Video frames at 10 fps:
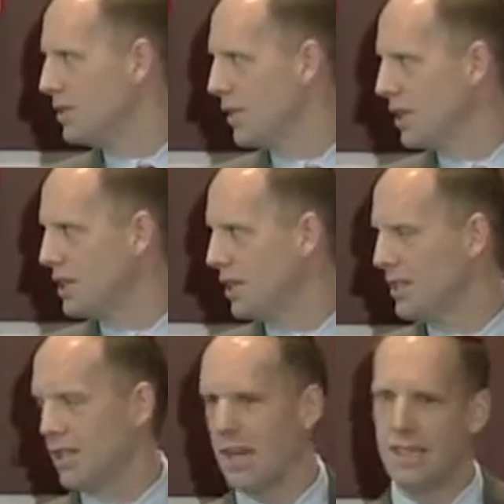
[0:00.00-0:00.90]
franchise
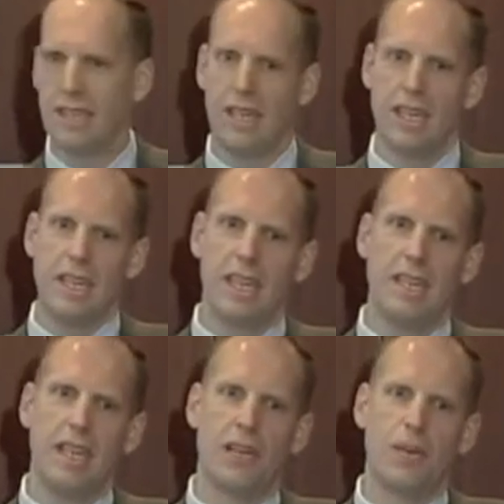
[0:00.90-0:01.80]
tax.
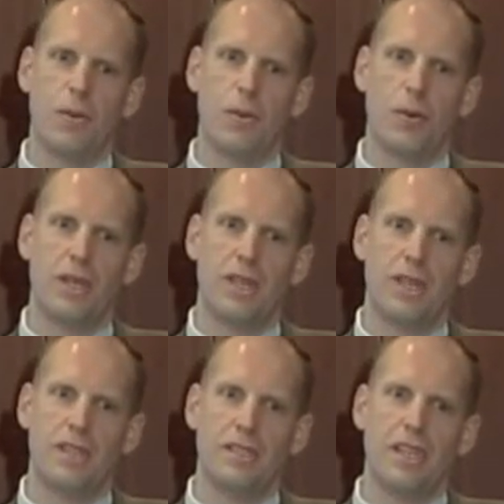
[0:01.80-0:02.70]
And there the point
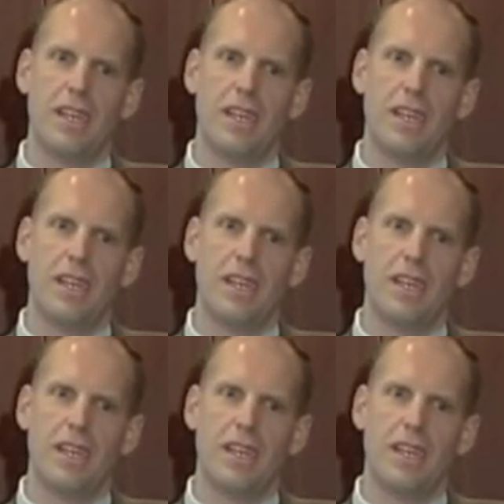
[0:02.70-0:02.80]
is,